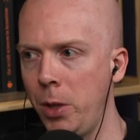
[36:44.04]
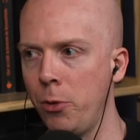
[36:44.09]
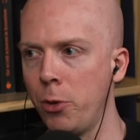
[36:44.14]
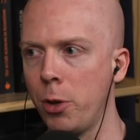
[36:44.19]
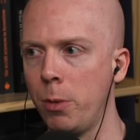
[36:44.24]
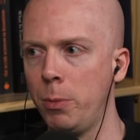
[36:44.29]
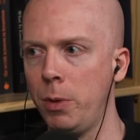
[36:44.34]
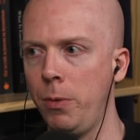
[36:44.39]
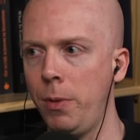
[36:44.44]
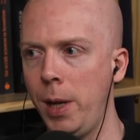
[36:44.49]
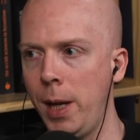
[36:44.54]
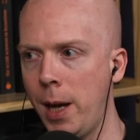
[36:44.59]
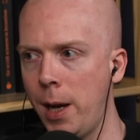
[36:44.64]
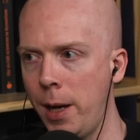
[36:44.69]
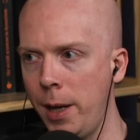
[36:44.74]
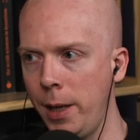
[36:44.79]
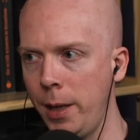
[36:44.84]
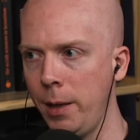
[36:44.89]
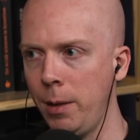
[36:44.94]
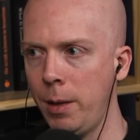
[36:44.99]
in terms of A
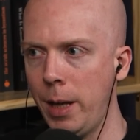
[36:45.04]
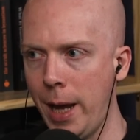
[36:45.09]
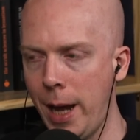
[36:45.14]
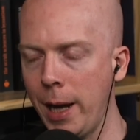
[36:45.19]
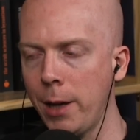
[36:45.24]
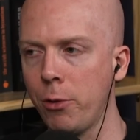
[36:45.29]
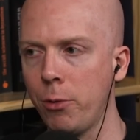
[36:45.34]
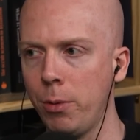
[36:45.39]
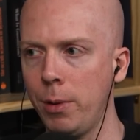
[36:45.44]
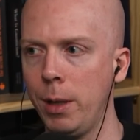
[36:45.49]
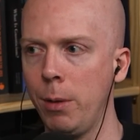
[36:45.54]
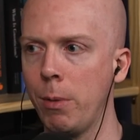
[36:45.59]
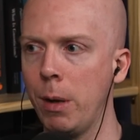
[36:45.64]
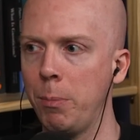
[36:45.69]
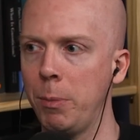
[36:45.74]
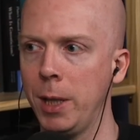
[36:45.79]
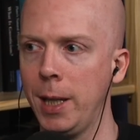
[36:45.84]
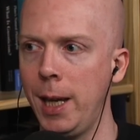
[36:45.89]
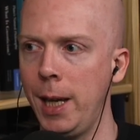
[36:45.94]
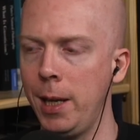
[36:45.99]
I, actually
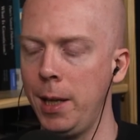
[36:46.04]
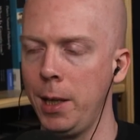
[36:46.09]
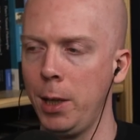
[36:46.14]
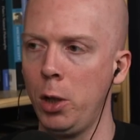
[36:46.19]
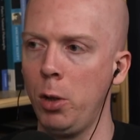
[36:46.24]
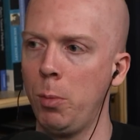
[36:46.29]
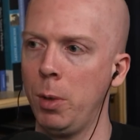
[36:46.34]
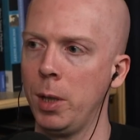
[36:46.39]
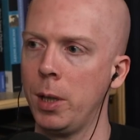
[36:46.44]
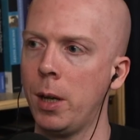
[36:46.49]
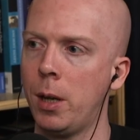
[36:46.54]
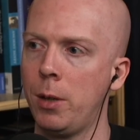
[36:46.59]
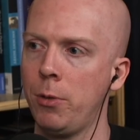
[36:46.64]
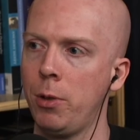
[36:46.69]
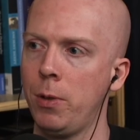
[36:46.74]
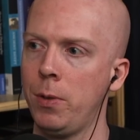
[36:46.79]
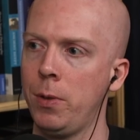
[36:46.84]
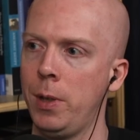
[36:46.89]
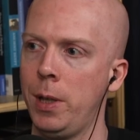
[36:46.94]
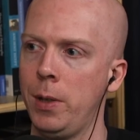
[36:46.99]
replicating human
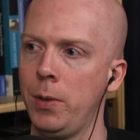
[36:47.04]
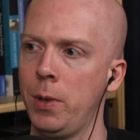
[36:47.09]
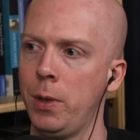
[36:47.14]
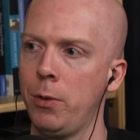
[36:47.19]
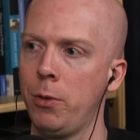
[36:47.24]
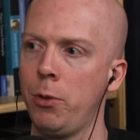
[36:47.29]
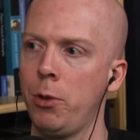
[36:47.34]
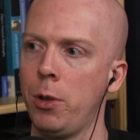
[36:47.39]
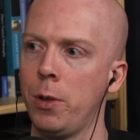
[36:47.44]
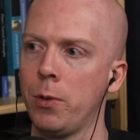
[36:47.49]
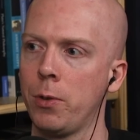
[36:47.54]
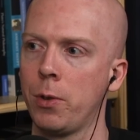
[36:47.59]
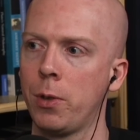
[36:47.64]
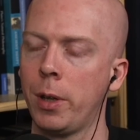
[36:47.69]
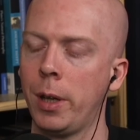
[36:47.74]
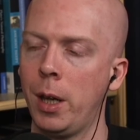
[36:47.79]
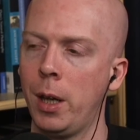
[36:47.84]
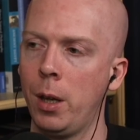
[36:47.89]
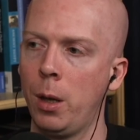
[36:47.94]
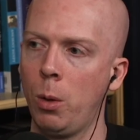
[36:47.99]
consciousness. It's
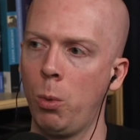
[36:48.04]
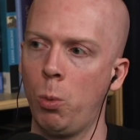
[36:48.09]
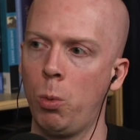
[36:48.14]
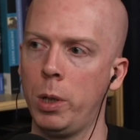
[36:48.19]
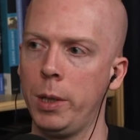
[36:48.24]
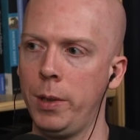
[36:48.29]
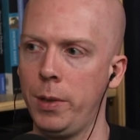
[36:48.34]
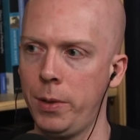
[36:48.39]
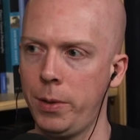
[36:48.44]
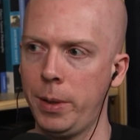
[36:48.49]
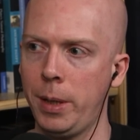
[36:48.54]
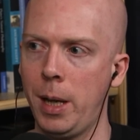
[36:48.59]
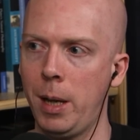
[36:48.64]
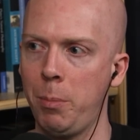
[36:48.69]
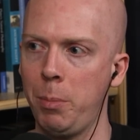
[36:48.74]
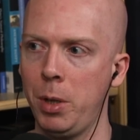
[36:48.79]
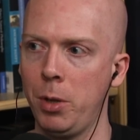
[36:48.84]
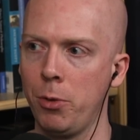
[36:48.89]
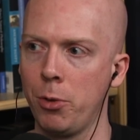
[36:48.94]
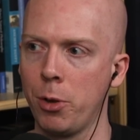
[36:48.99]
just one
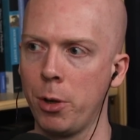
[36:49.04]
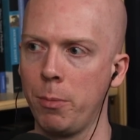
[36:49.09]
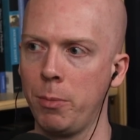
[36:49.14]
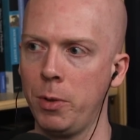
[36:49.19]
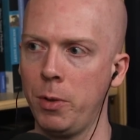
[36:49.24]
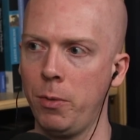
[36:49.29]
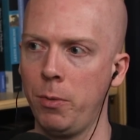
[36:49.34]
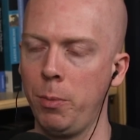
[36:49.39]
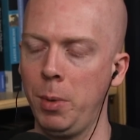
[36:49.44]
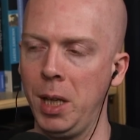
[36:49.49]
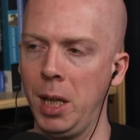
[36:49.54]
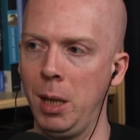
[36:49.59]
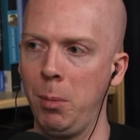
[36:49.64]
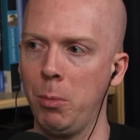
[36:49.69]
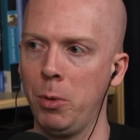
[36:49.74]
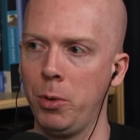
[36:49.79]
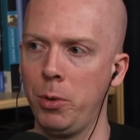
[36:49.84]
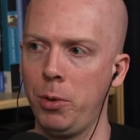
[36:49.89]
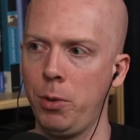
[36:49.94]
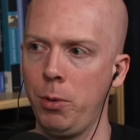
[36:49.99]
step in terms of being
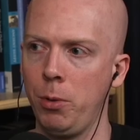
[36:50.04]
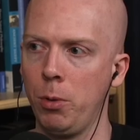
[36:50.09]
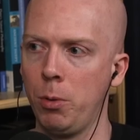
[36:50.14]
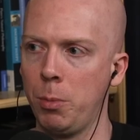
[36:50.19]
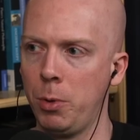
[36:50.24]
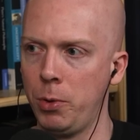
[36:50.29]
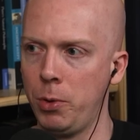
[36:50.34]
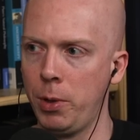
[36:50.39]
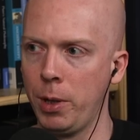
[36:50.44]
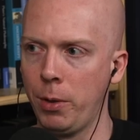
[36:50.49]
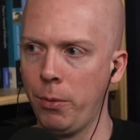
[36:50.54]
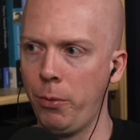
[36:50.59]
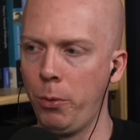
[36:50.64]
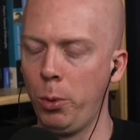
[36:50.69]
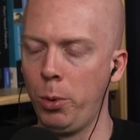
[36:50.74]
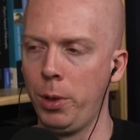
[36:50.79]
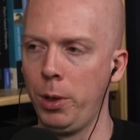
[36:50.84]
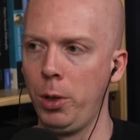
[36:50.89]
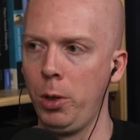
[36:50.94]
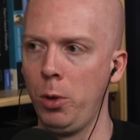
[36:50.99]
able to almost like
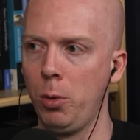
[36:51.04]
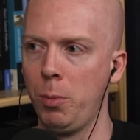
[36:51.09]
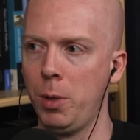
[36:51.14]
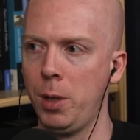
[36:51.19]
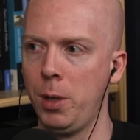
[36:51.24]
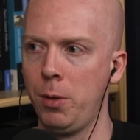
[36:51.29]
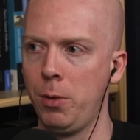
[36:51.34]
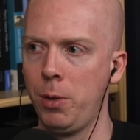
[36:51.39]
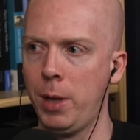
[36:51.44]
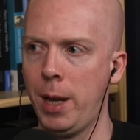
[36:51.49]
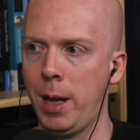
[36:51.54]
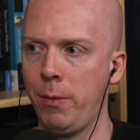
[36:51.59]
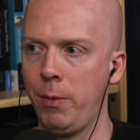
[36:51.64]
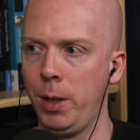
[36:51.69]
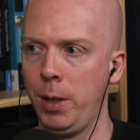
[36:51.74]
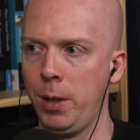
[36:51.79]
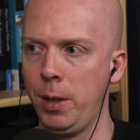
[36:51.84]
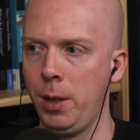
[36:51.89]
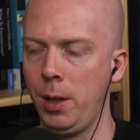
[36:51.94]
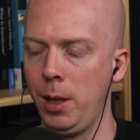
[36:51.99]
fool a human into
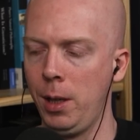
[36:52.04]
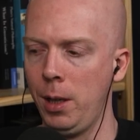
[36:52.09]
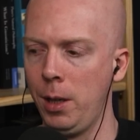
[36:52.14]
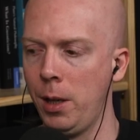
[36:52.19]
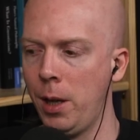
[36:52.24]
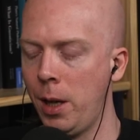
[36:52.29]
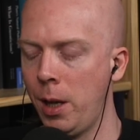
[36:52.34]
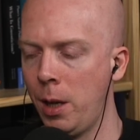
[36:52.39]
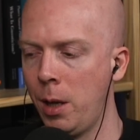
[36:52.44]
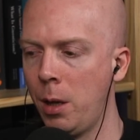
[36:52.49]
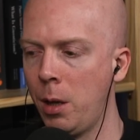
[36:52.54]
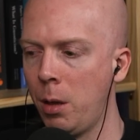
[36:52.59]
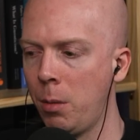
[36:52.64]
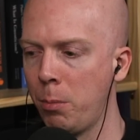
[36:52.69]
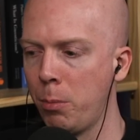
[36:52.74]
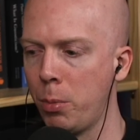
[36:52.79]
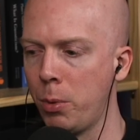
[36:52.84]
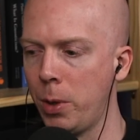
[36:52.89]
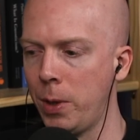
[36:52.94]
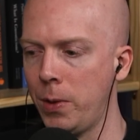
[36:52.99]
having the
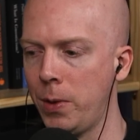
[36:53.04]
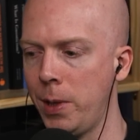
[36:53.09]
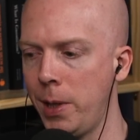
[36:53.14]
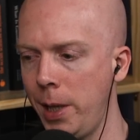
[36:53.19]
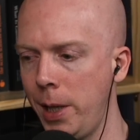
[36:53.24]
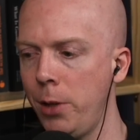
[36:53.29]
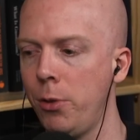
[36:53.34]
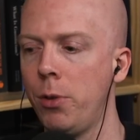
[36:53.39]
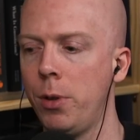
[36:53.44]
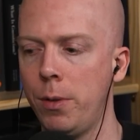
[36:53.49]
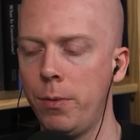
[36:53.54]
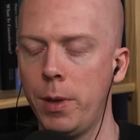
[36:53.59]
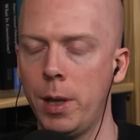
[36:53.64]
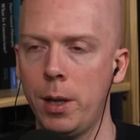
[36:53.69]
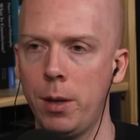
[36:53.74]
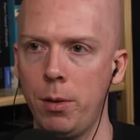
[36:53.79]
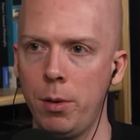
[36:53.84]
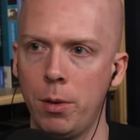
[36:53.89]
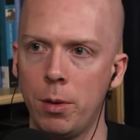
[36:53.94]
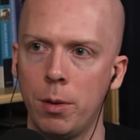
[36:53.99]
presentation of
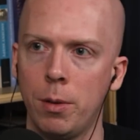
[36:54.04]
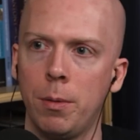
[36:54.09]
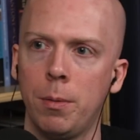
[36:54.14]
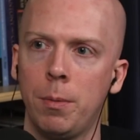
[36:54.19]
that.